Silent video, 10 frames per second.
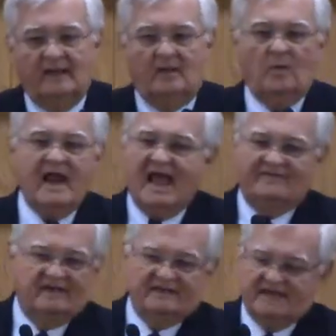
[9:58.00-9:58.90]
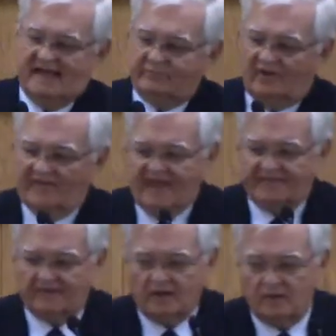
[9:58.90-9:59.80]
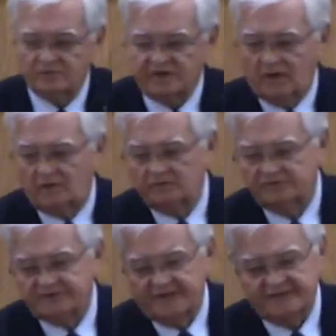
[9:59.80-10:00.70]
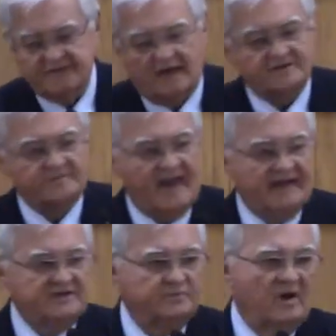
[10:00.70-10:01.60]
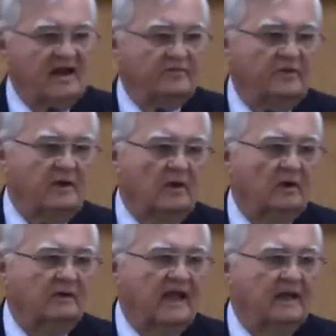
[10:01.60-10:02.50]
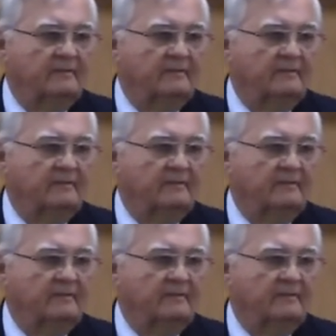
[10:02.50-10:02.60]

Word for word: We have an example of that that goes on since our Spanish brethren are now